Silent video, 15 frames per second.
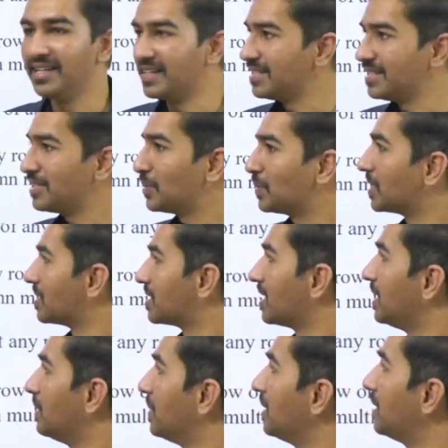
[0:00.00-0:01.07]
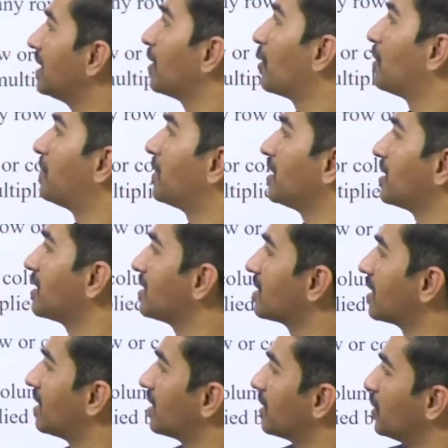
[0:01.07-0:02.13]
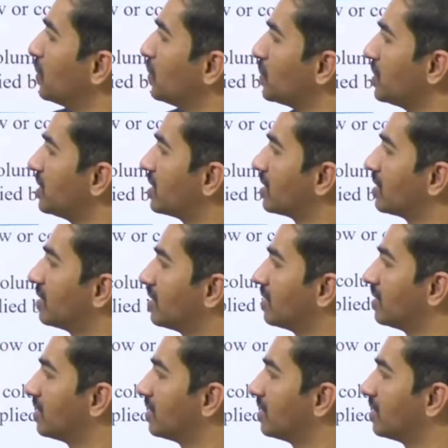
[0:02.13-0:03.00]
See, students, elementary operations are used